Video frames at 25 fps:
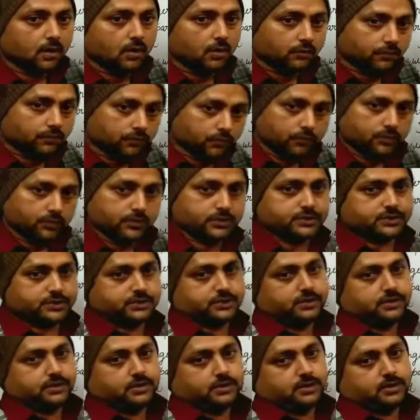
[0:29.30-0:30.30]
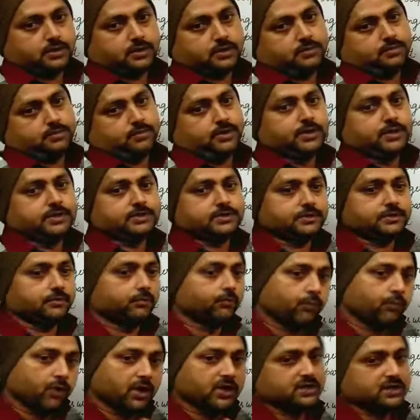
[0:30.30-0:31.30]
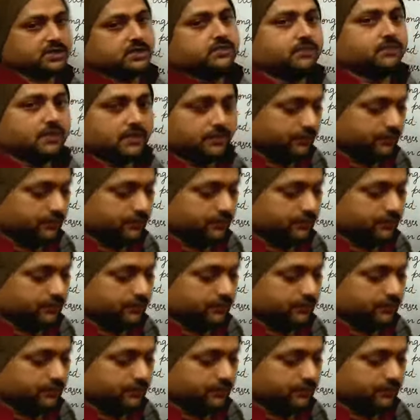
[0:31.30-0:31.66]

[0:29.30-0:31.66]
force, means van der Waal